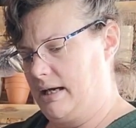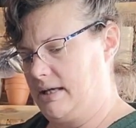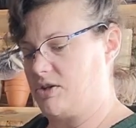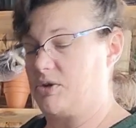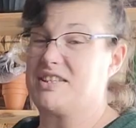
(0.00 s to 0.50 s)

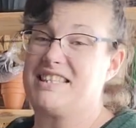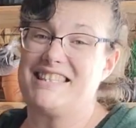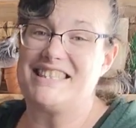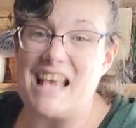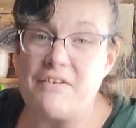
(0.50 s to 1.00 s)
So there's
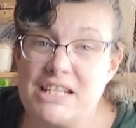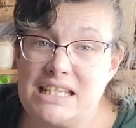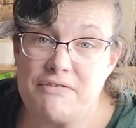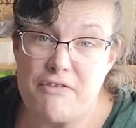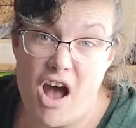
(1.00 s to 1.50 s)

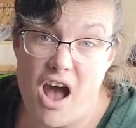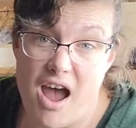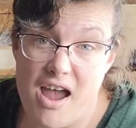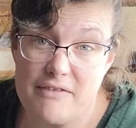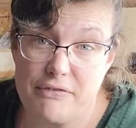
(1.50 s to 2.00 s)
75
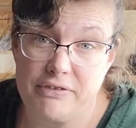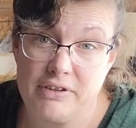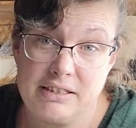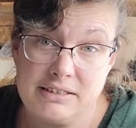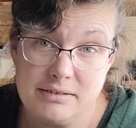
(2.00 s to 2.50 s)

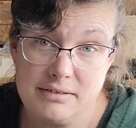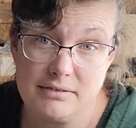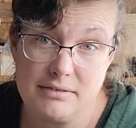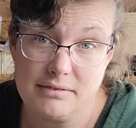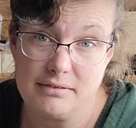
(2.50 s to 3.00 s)

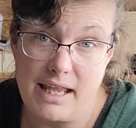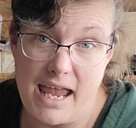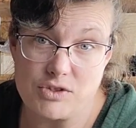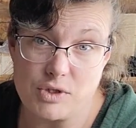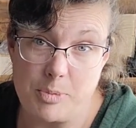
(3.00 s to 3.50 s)

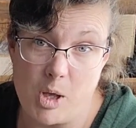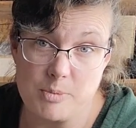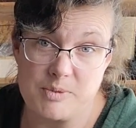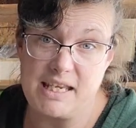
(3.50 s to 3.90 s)
Liatris bulbs